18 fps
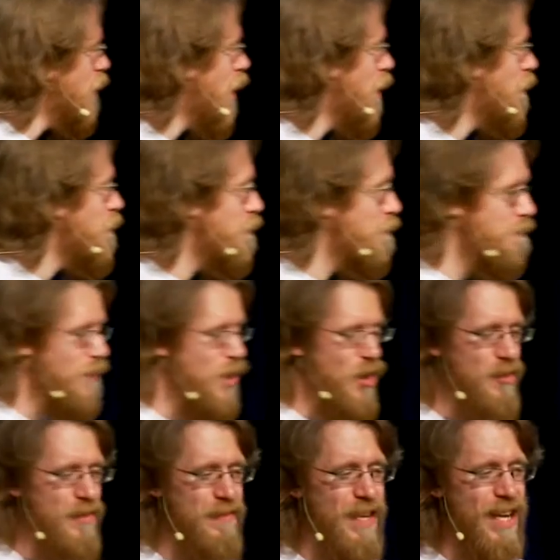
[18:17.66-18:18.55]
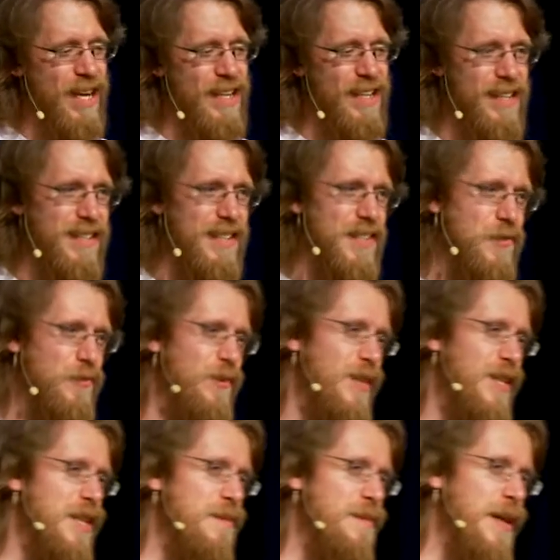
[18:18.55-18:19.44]
a code of conduct is
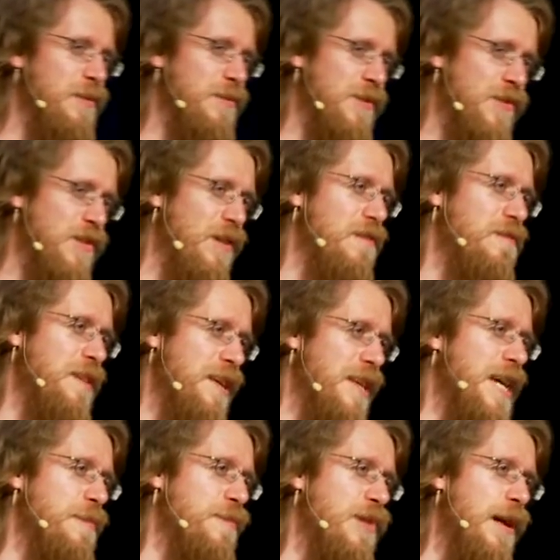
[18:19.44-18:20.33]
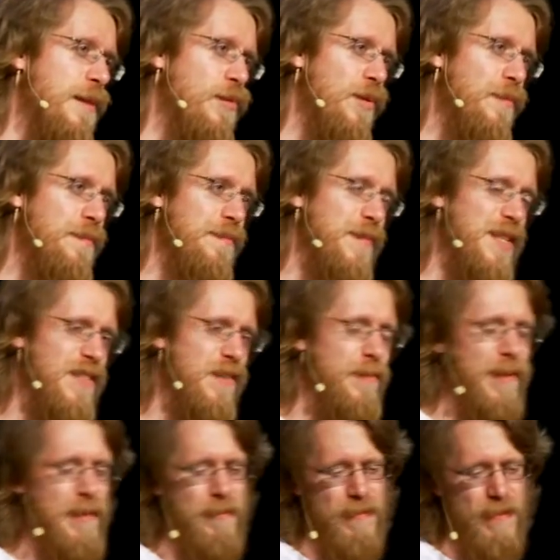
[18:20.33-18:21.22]
really about solving that problem. It's
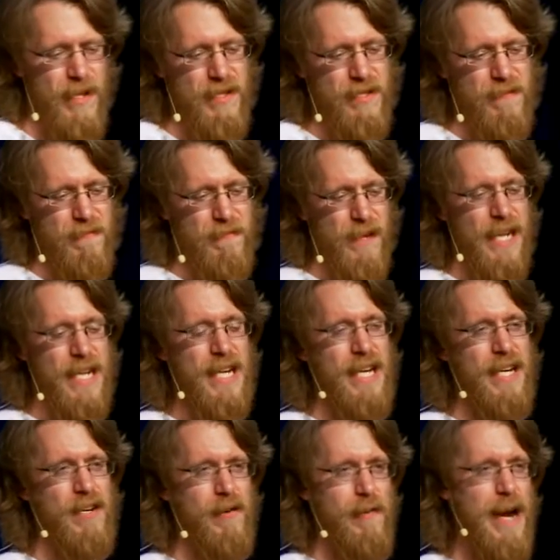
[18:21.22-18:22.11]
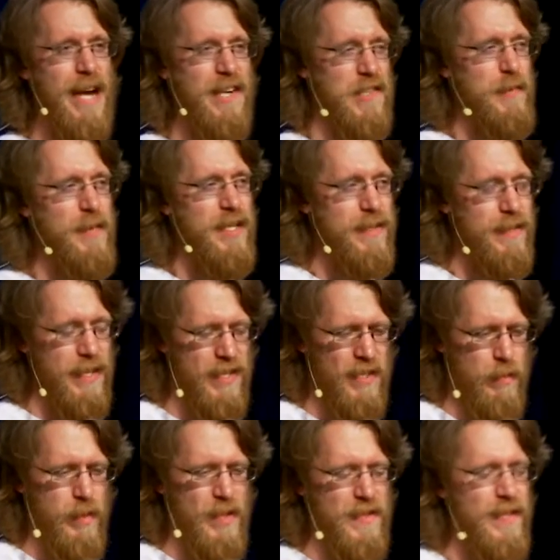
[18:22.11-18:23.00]
about defining harassment
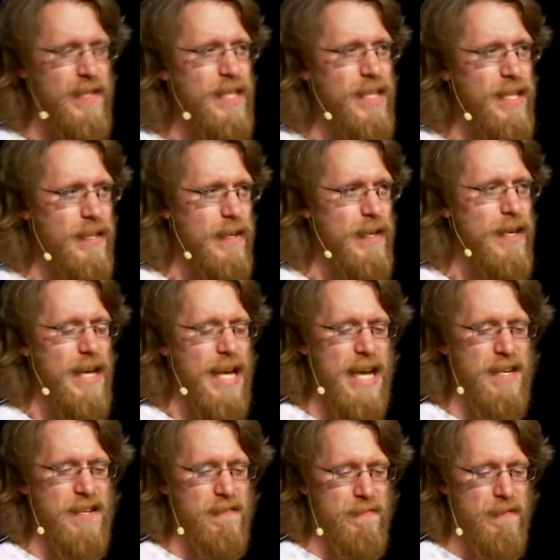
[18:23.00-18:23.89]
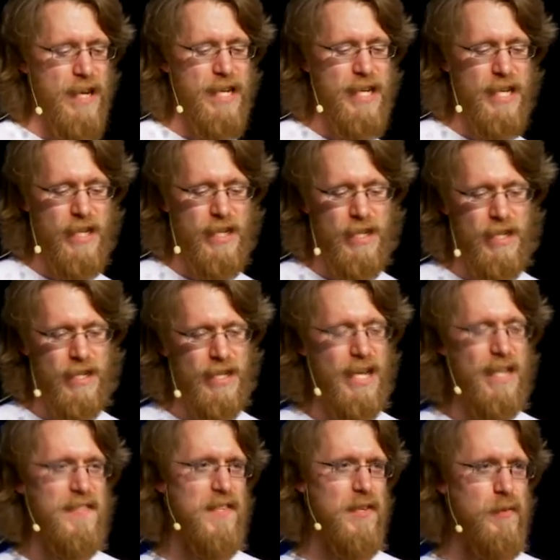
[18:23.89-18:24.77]
explicitly and defining
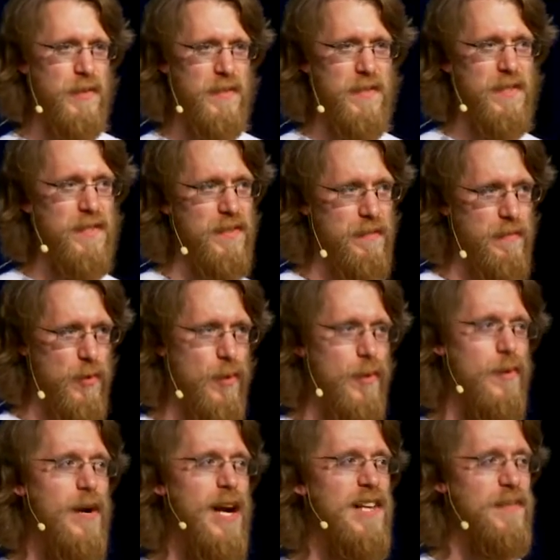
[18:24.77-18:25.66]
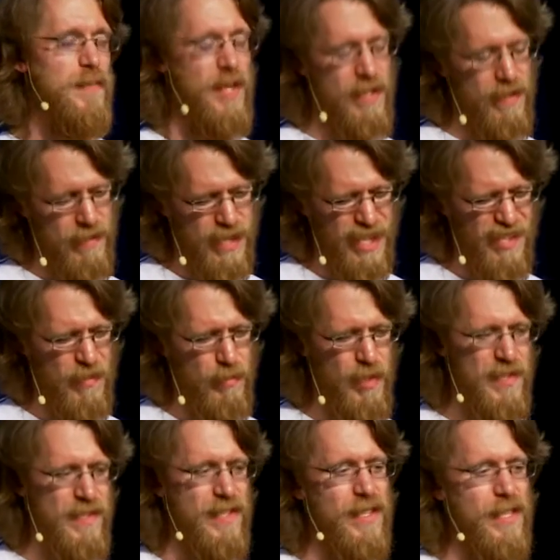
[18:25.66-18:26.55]
consequences for harassment
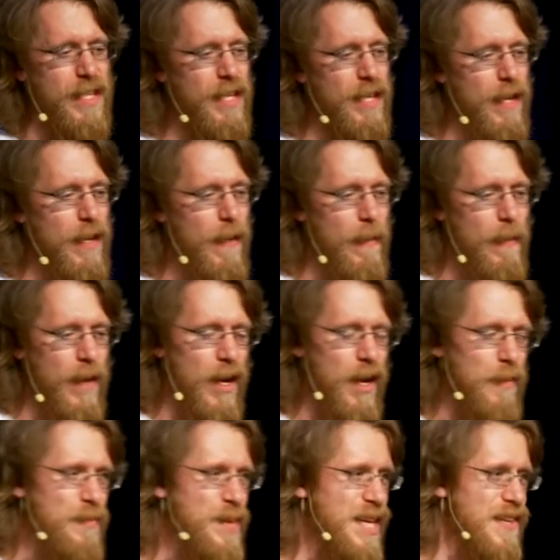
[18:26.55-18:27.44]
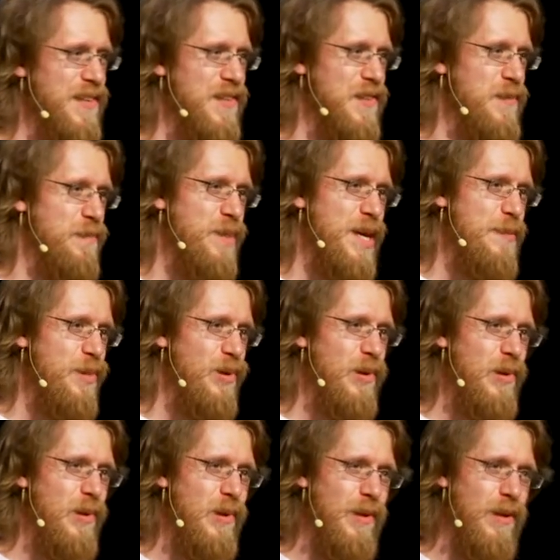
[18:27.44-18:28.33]
explicitly, because
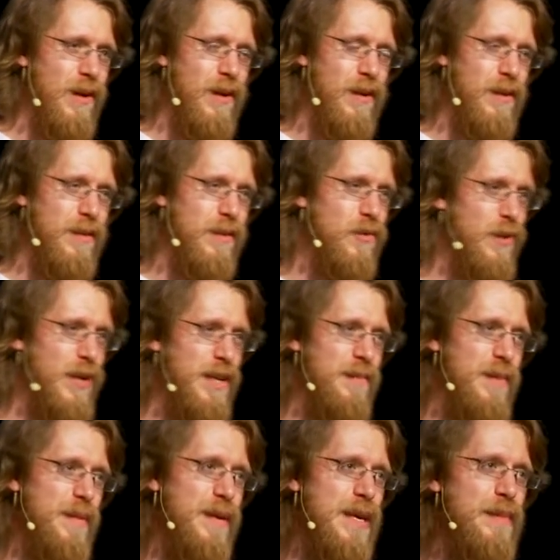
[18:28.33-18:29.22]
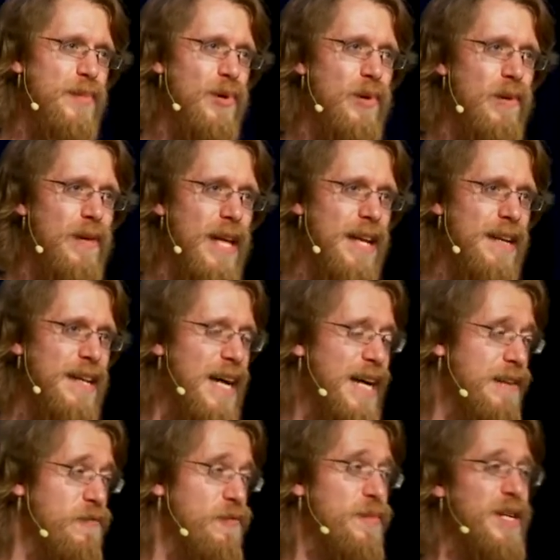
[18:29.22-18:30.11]
people are going to be people, and
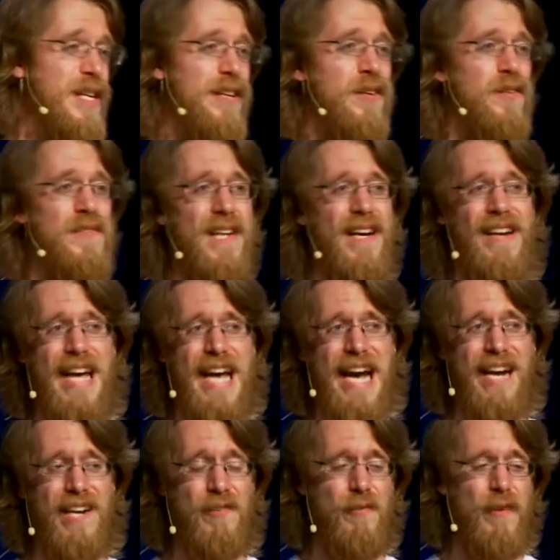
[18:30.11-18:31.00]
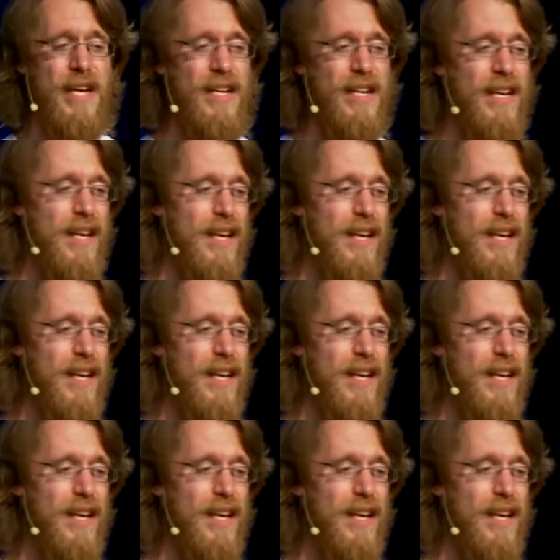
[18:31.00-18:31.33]
not everybody knows how to act right.